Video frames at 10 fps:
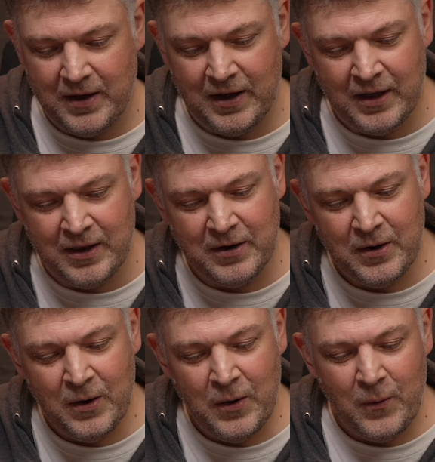And
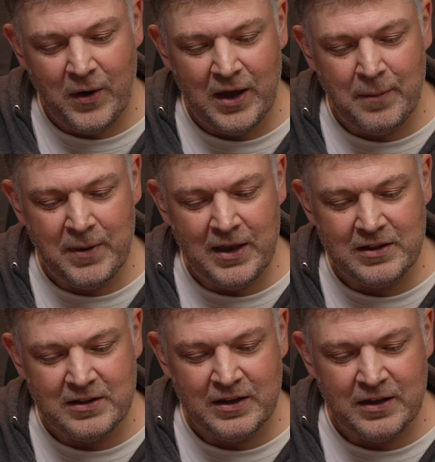what I
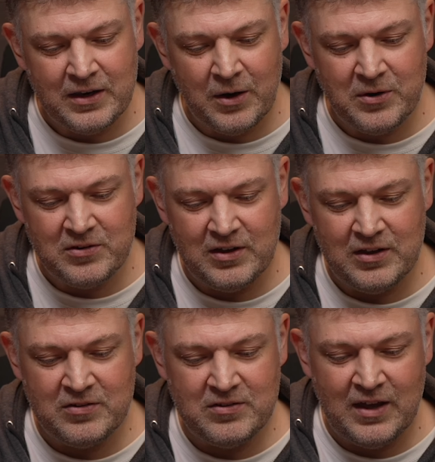immediately notice
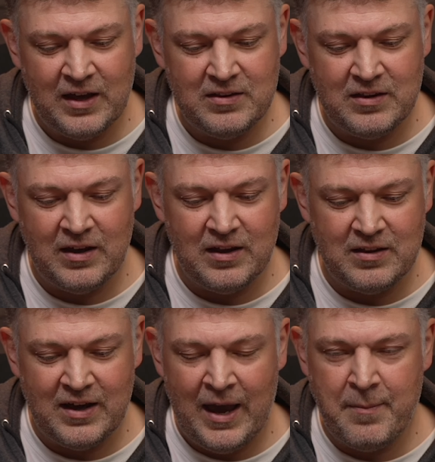is that the
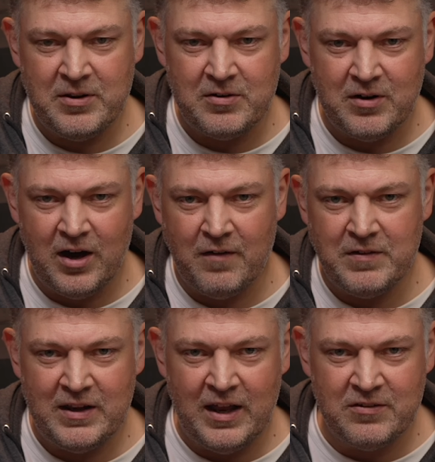diameter of
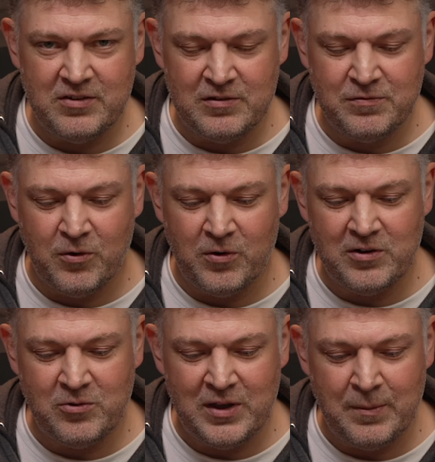the lens is
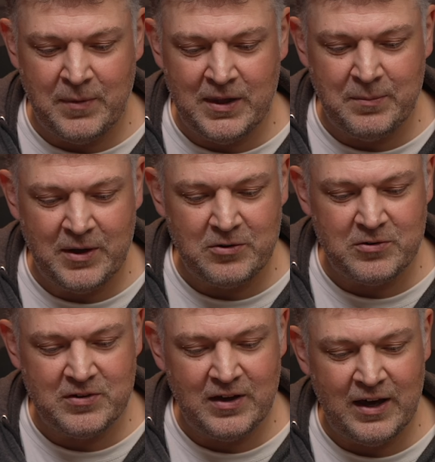43
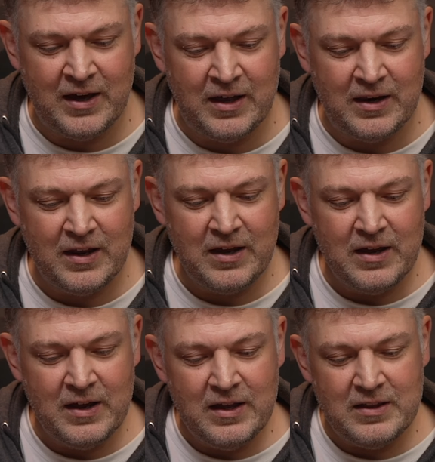millimeters, and
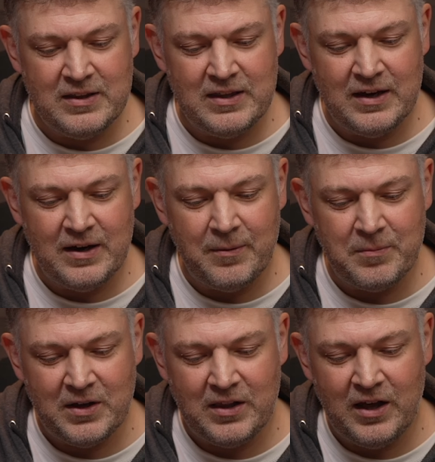
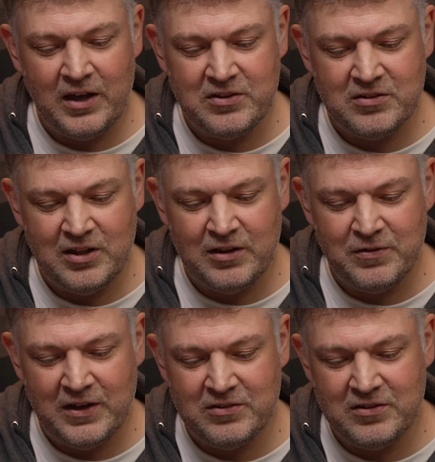the glass itself
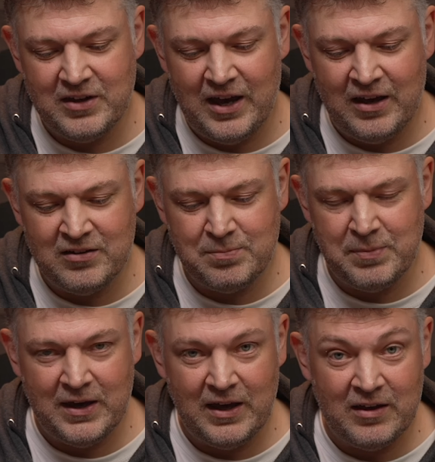isn't as
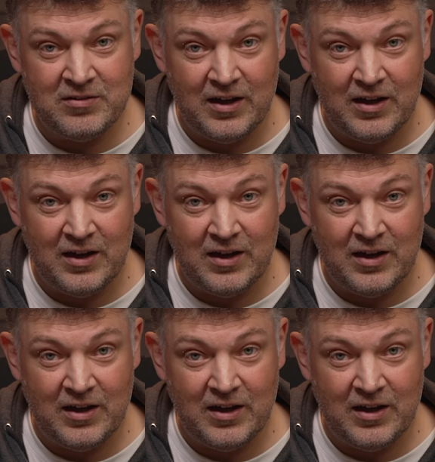big as